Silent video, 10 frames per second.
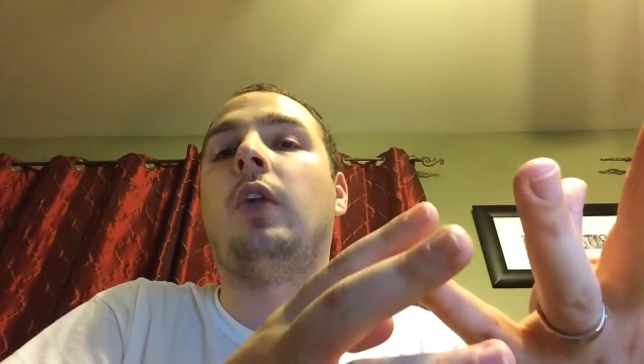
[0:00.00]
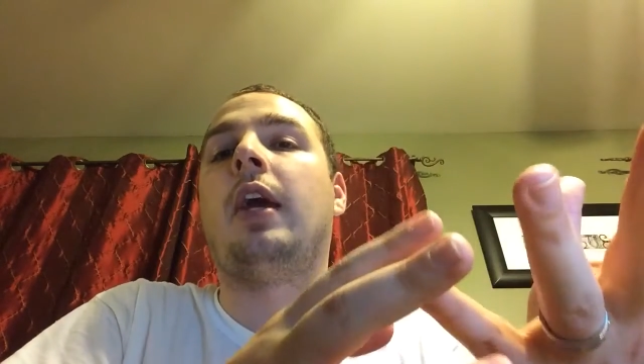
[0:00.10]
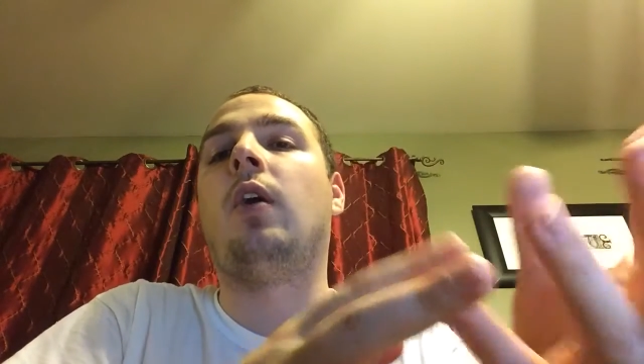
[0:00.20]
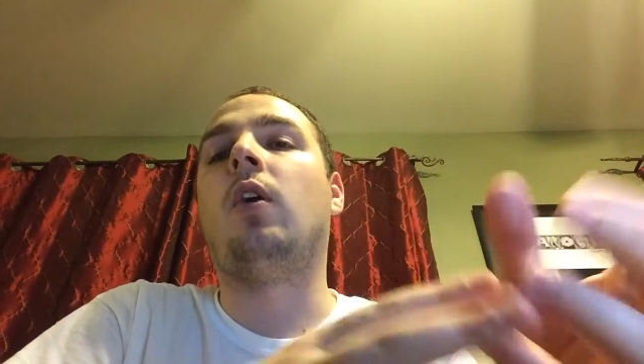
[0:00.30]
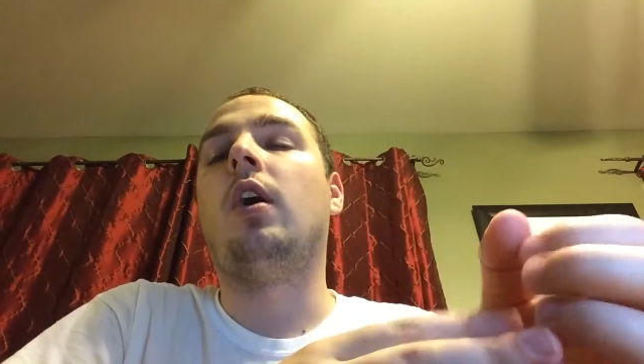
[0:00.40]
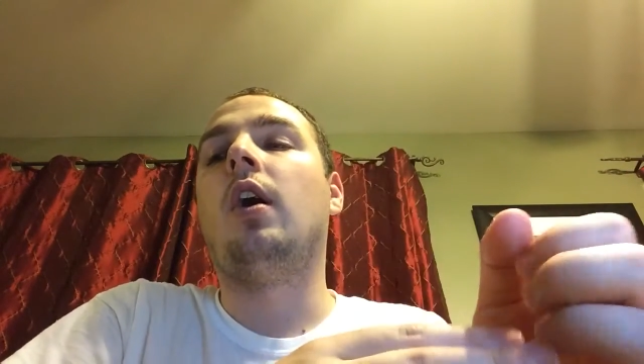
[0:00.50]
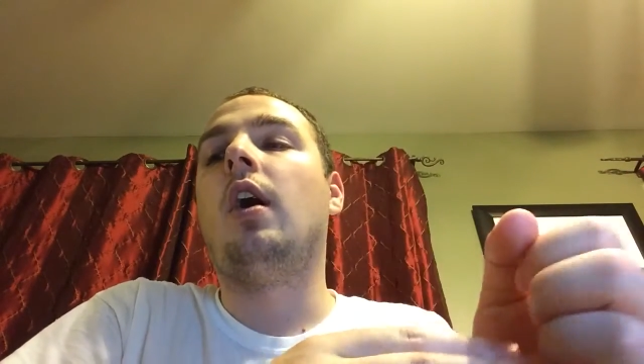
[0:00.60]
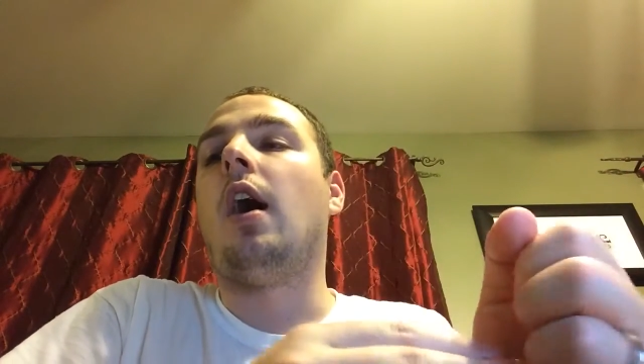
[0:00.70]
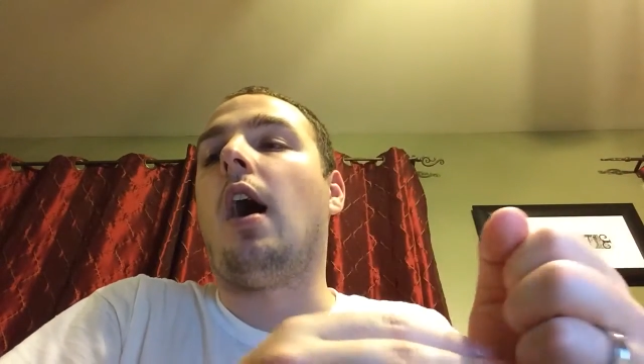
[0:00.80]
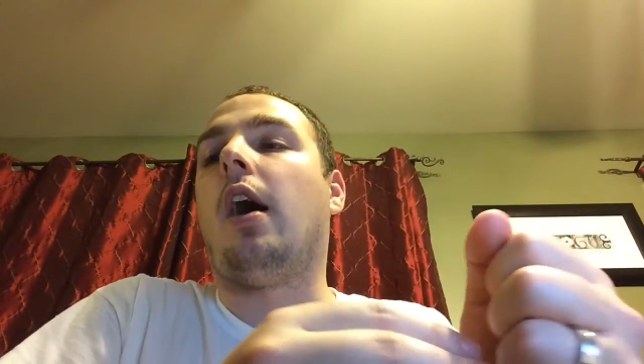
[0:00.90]
now,
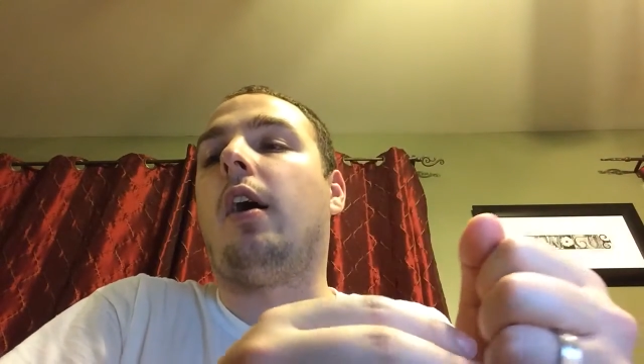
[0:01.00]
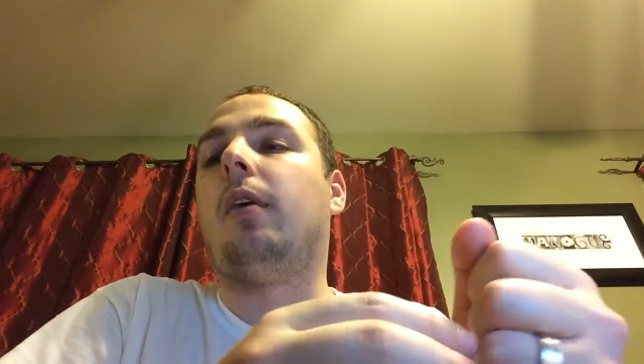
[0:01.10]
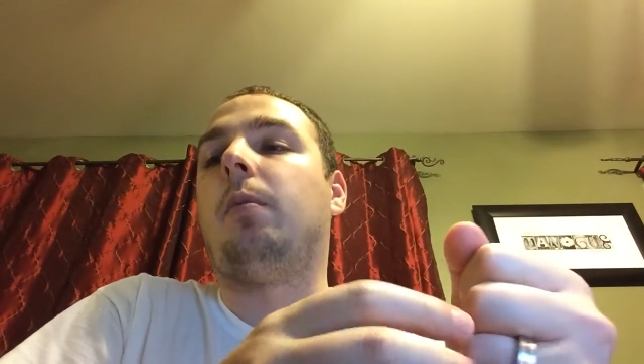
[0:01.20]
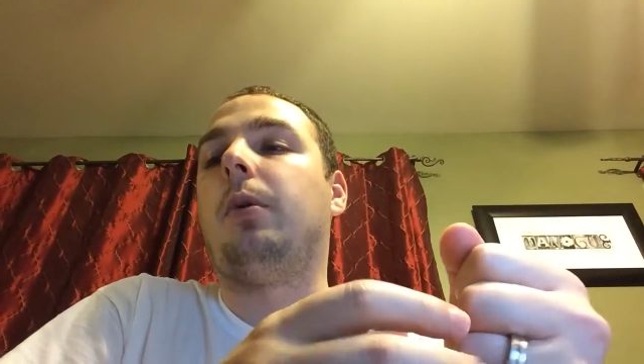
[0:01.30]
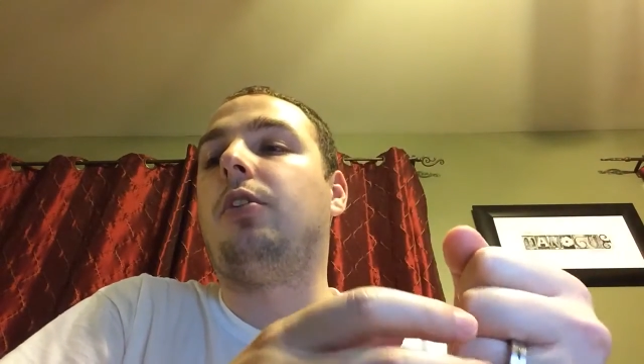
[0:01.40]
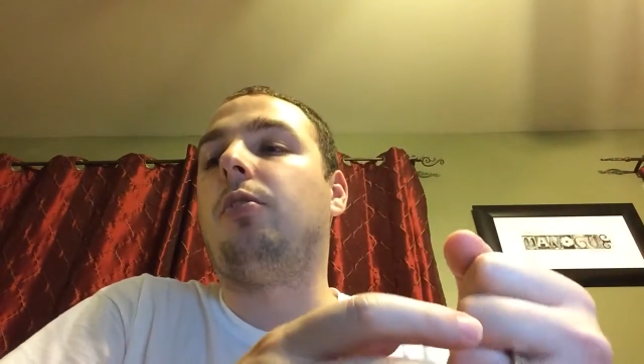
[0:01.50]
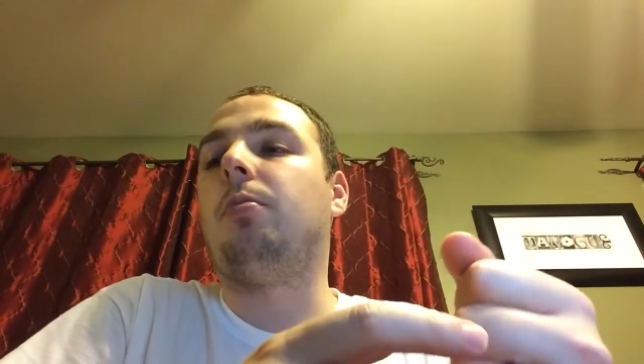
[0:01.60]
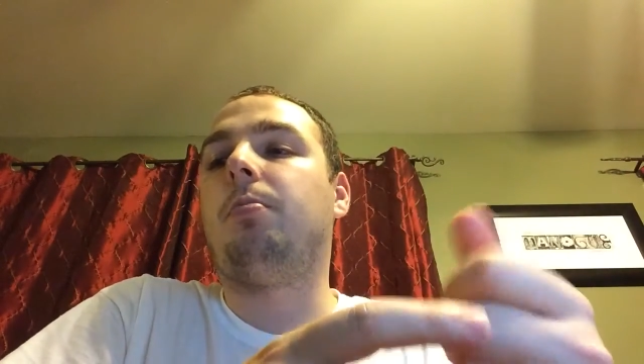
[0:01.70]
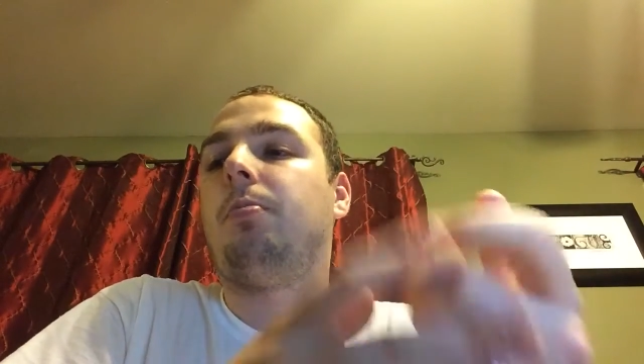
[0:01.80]
which is